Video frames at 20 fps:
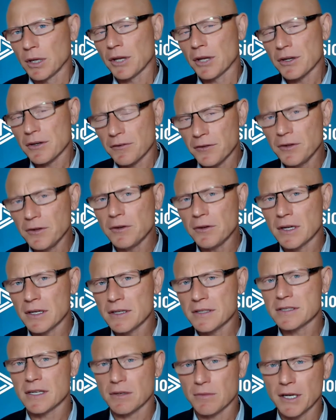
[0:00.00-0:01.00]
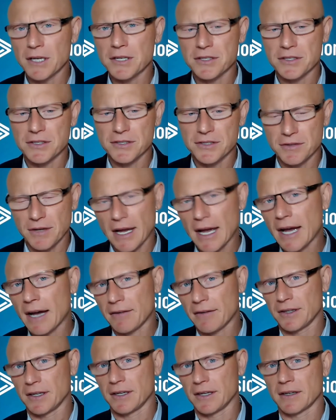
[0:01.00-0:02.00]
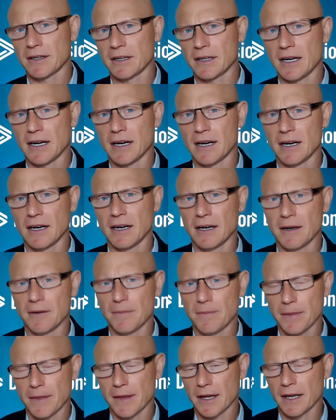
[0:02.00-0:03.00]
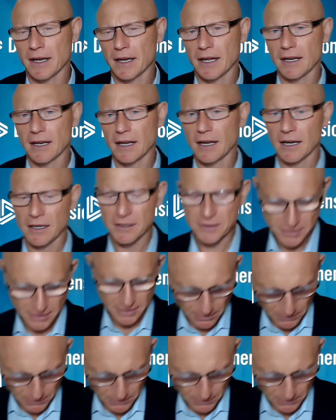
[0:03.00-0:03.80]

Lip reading: there are a few considerations to have there, and I'll start